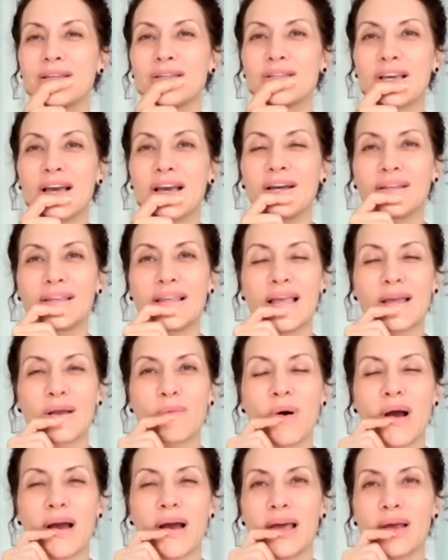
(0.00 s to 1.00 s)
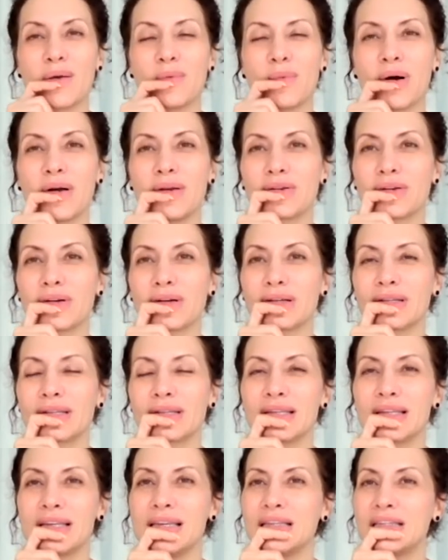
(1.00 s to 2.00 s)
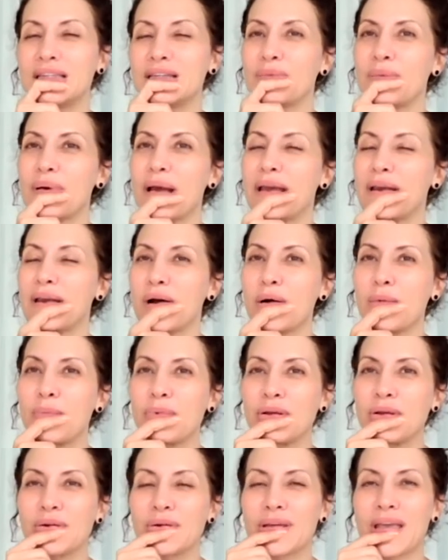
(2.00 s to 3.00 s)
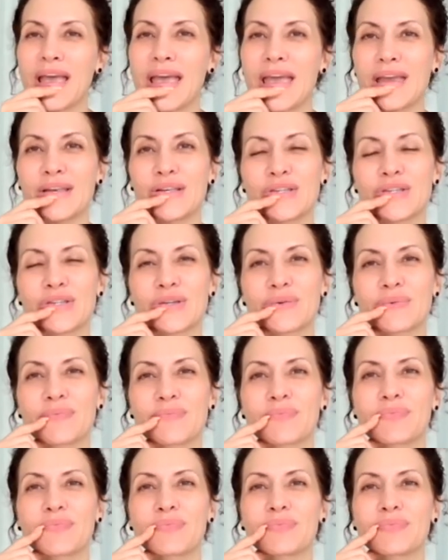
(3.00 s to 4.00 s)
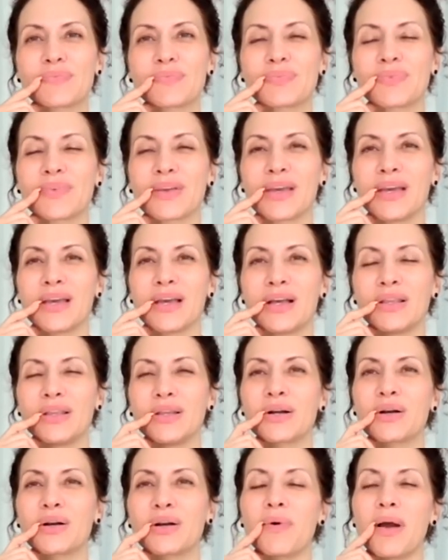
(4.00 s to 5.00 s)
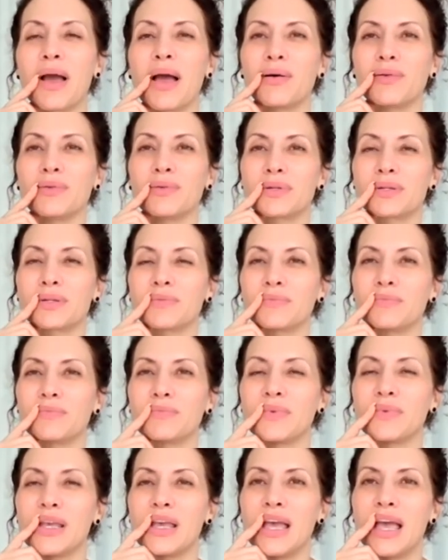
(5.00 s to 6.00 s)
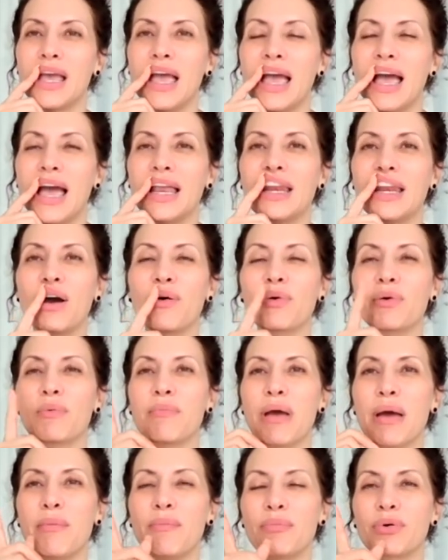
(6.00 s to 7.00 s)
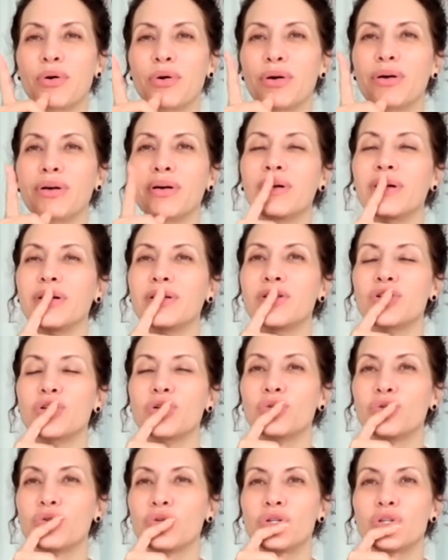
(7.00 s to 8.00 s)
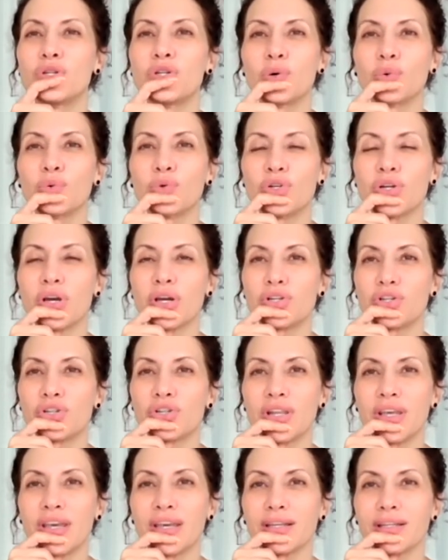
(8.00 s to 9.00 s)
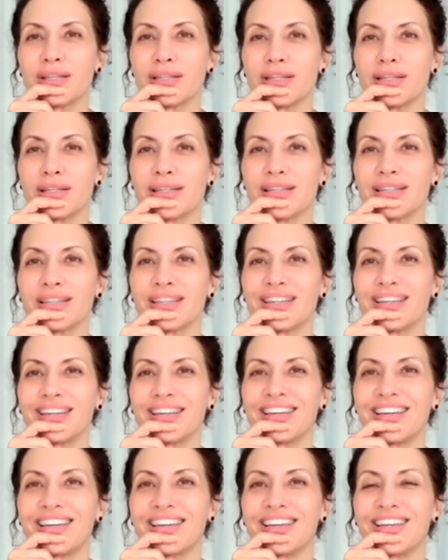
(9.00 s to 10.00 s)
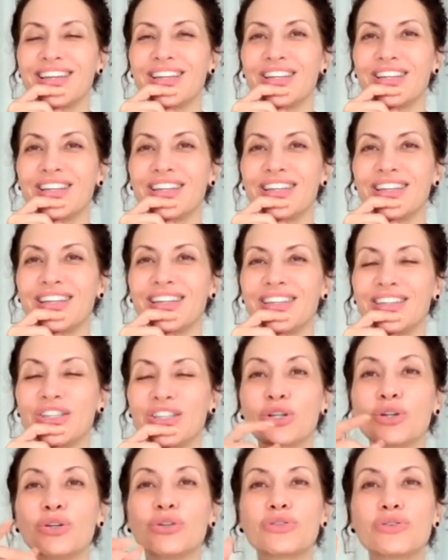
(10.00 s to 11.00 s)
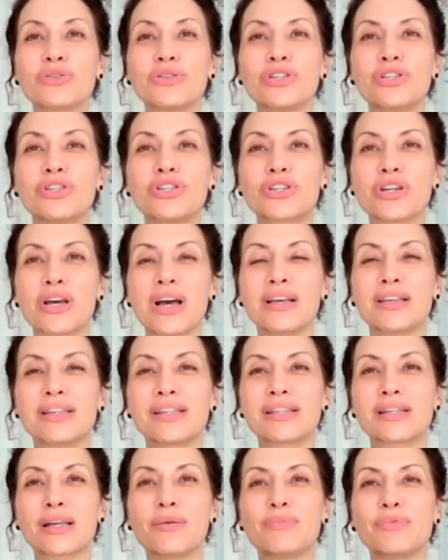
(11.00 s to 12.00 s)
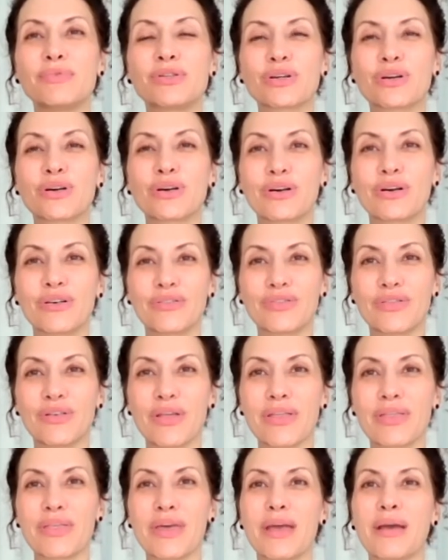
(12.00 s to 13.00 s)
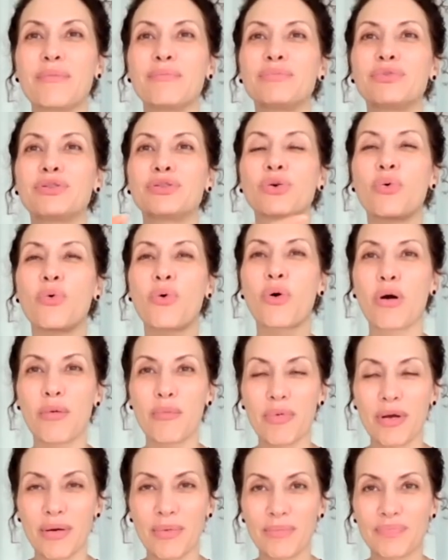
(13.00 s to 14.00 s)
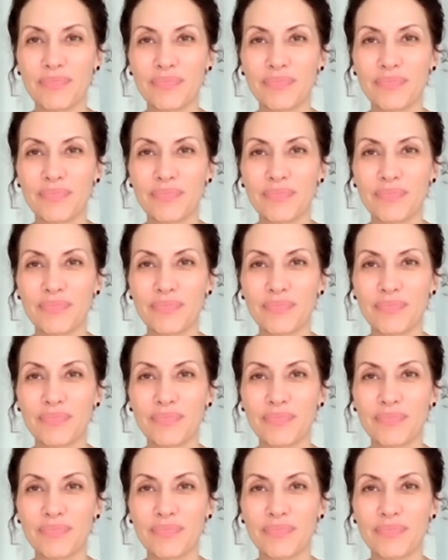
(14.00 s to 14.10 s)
Childlike wide-eyed wonder. It's an easy way to open your cage. Look around. And now remember, children don't judge things. Children just observe. They absorb.